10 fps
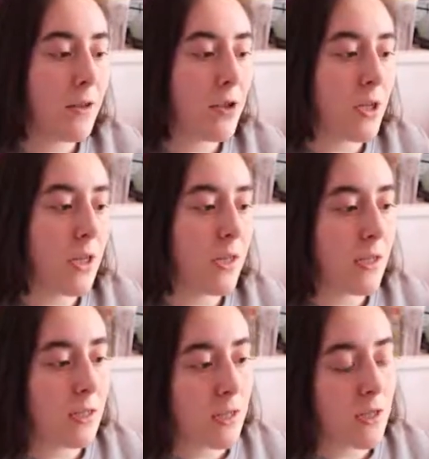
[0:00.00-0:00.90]
and she can
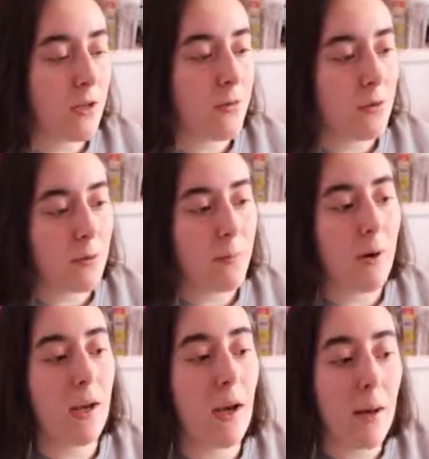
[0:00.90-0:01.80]
continue to
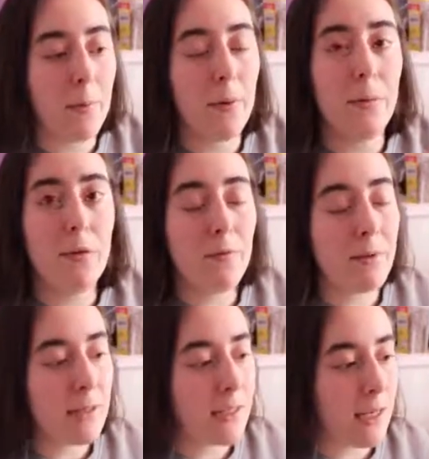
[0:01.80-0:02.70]
bring up her
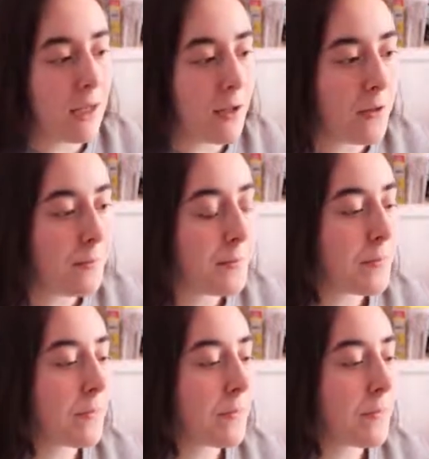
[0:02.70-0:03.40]
movement skill.